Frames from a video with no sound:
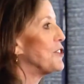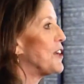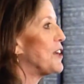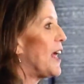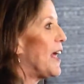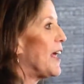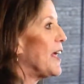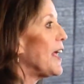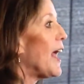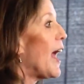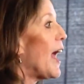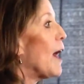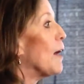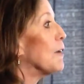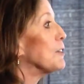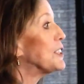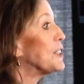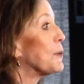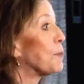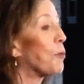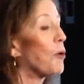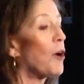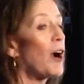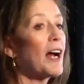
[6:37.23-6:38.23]
your day? How's
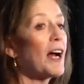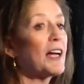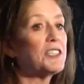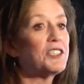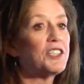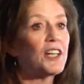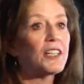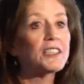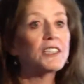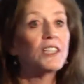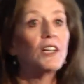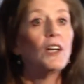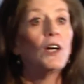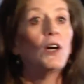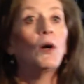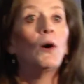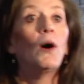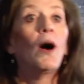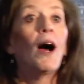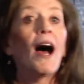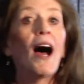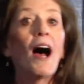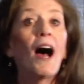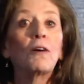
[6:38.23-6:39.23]
the project?
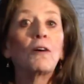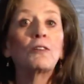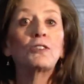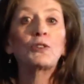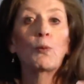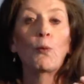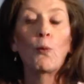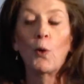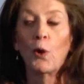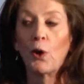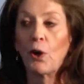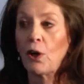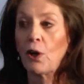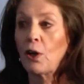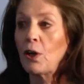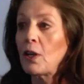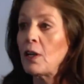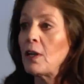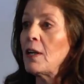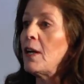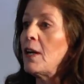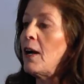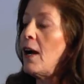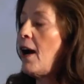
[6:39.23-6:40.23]
How's
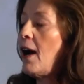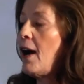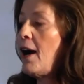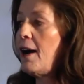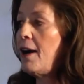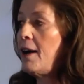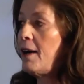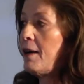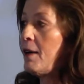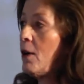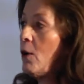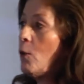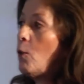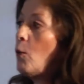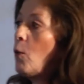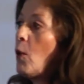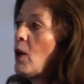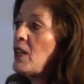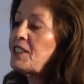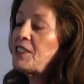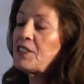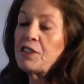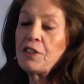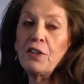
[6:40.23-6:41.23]
work?
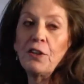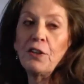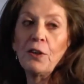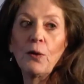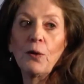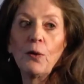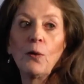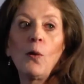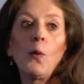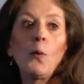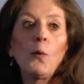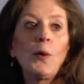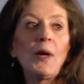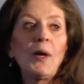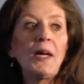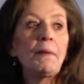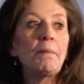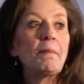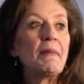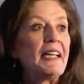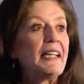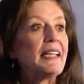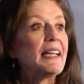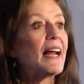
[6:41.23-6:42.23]
What's new? We
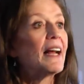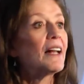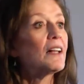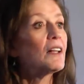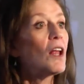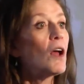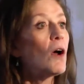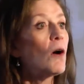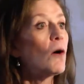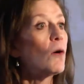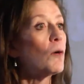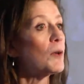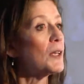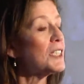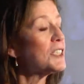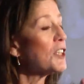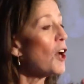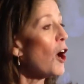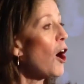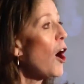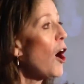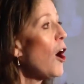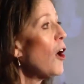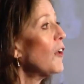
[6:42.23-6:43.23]
mean hello.
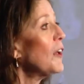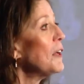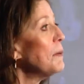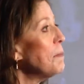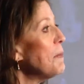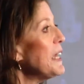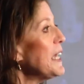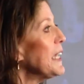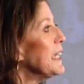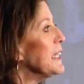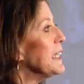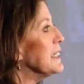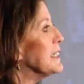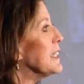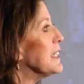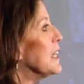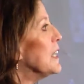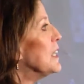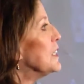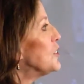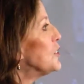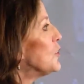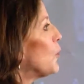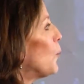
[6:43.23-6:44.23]
It's all it means.
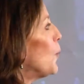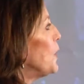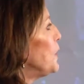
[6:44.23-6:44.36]
So